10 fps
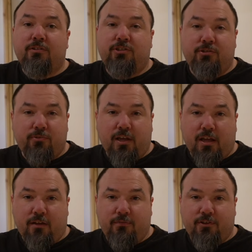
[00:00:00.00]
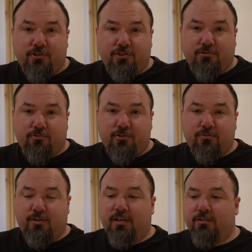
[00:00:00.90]
2.5 inch
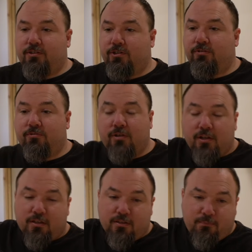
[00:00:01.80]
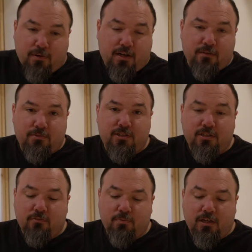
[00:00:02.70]
screw into the bottom
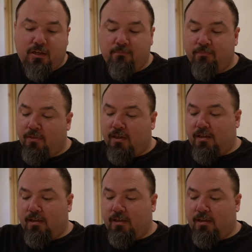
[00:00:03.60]
seal beam,